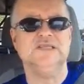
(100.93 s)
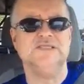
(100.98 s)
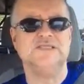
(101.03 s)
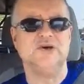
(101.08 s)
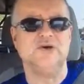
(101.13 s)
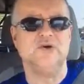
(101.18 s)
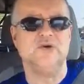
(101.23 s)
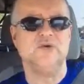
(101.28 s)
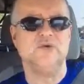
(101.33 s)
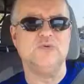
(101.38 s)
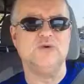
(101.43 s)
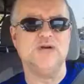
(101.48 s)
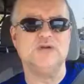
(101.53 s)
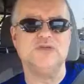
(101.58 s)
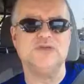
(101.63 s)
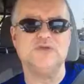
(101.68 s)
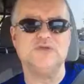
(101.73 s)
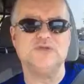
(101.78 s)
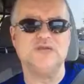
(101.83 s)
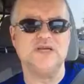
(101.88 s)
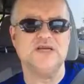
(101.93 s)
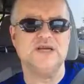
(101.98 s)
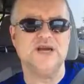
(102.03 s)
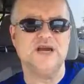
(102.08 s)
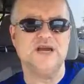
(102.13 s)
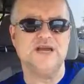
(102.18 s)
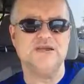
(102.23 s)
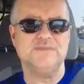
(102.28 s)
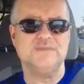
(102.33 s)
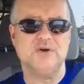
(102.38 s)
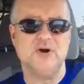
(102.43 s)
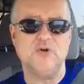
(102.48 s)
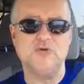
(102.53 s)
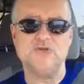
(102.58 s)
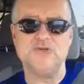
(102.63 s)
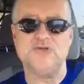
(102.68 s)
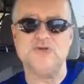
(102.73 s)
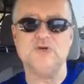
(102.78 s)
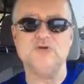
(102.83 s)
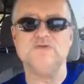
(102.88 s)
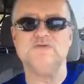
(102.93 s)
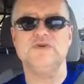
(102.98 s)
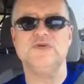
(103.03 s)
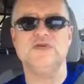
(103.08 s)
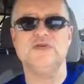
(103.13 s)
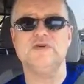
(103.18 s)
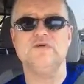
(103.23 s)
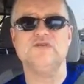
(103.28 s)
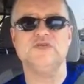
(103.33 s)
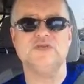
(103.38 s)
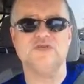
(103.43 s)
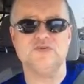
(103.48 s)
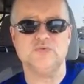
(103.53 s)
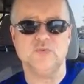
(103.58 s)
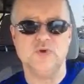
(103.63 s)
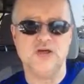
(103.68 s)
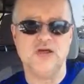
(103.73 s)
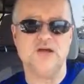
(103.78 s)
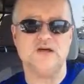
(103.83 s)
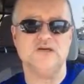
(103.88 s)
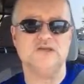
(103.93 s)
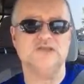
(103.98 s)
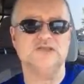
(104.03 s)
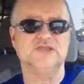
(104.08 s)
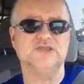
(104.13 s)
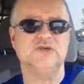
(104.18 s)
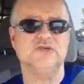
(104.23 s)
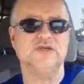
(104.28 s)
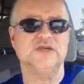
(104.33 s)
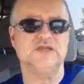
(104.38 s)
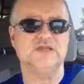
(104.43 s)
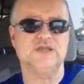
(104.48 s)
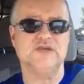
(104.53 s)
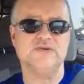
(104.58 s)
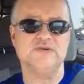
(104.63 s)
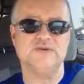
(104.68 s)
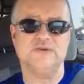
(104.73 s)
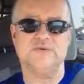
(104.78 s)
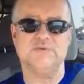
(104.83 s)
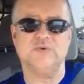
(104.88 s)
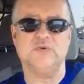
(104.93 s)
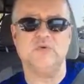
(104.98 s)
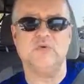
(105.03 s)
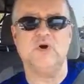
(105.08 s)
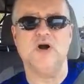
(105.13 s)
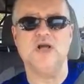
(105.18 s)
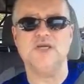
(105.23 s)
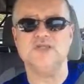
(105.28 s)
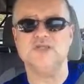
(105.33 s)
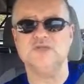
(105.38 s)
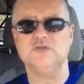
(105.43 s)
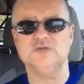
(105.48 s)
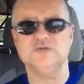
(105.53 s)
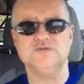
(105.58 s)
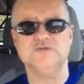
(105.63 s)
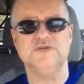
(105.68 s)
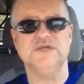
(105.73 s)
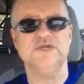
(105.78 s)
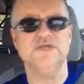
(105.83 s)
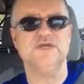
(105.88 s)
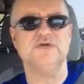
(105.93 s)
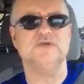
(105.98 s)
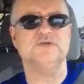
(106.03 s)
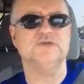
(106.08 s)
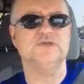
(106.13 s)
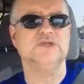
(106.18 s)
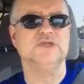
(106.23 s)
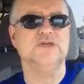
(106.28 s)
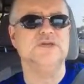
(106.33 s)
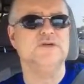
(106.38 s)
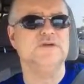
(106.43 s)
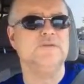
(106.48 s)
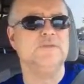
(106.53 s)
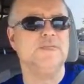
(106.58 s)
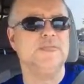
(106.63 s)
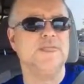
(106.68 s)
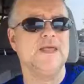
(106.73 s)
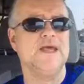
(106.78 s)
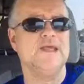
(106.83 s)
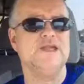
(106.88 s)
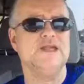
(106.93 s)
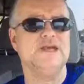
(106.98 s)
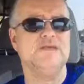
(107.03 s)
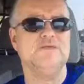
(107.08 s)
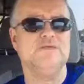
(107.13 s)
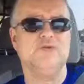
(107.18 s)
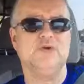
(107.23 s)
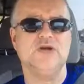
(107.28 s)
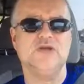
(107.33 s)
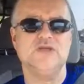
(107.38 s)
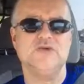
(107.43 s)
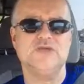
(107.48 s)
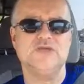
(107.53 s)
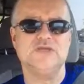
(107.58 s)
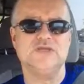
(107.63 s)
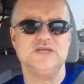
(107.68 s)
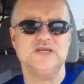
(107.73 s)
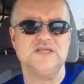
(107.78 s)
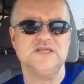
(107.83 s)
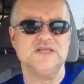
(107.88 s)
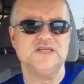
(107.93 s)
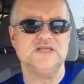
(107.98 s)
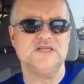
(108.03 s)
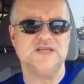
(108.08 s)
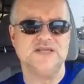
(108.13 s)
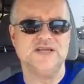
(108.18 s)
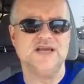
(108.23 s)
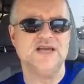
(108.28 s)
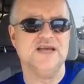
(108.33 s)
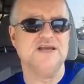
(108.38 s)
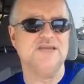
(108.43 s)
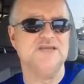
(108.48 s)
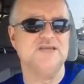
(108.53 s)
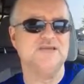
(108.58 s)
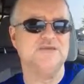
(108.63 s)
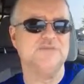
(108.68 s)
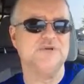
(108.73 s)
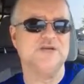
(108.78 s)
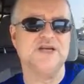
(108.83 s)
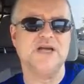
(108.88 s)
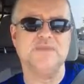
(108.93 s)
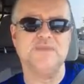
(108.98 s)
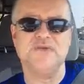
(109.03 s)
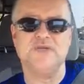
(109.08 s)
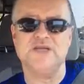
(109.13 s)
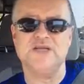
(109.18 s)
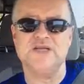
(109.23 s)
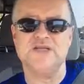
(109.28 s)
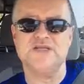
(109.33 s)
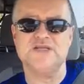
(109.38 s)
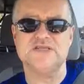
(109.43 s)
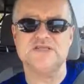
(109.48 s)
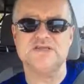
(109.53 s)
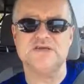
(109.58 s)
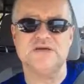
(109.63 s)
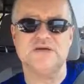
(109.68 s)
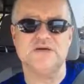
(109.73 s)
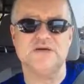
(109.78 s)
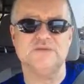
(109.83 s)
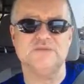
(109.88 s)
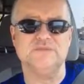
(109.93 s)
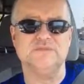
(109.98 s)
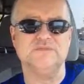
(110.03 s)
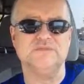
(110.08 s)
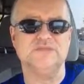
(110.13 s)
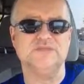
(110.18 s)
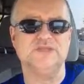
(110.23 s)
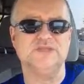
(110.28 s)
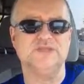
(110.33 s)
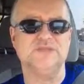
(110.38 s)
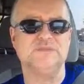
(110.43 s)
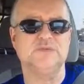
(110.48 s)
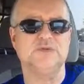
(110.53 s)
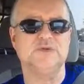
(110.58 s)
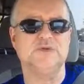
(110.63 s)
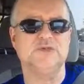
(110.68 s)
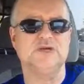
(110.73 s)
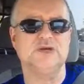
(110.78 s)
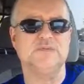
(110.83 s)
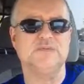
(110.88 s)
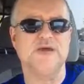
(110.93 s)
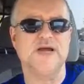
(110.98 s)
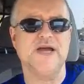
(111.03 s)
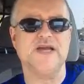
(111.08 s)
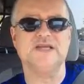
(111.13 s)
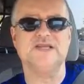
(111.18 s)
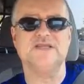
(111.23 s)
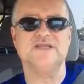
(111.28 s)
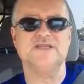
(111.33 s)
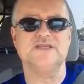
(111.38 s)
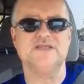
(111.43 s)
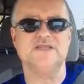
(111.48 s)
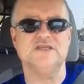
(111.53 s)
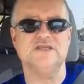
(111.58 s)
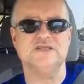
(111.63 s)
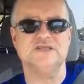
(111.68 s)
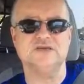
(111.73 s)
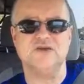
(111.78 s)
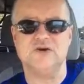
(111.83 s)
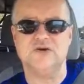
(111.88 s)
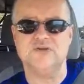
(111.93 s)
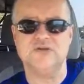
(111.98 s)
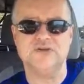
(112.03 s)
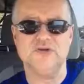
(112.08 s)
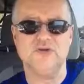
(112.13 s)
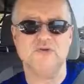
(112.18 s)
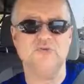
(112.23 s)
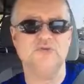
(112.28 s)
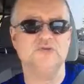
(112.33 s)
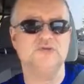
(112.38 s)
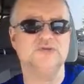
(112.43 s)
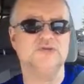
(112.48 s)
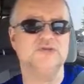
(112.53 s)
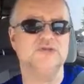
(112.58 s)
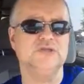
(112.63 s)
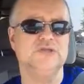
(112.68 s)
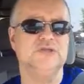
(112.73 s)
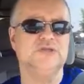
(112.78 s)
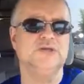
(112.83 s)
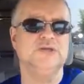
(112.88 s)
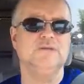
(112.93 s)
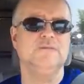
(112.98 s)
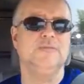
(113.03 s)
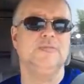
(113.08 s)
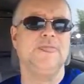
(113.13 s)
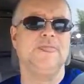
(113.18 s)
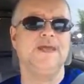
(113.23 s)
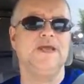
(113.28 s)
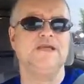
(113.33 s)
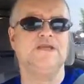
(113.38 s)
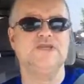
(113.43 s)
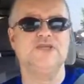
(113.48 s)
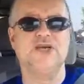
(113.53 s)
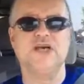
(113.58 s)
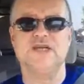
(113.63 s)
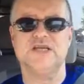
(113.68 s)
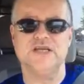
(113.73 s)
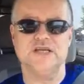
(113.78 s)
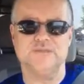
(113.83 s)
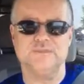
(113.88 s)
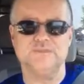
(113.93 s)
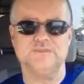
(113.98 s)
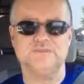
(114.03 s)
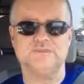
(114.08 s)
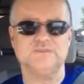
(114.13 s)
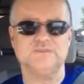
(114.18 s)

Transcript: So what I do is I post those videos as well, so that they're able to watch those videos. And then what I do is, like I did today, and it's been a couple of days since Pearl's gone back, is call the owners and check in.